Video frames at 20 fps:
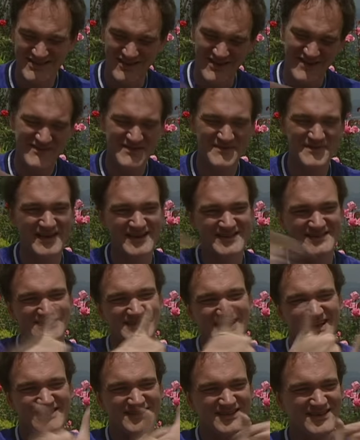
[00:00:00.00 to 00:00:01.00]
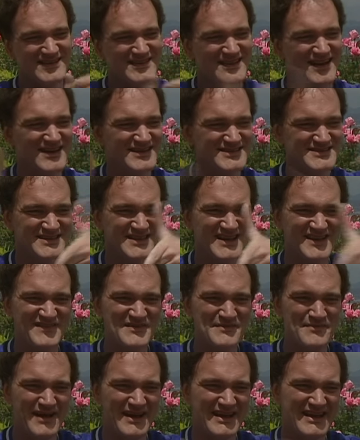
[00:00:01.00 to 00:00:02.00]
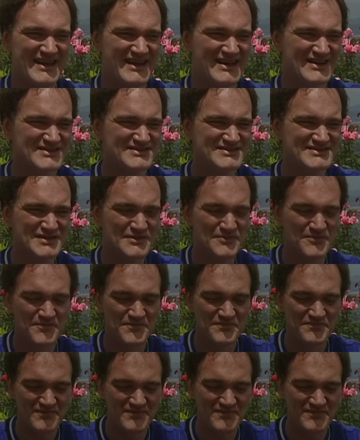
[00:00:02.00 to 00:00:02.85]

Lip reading: So everybody's got their guns on everybody else.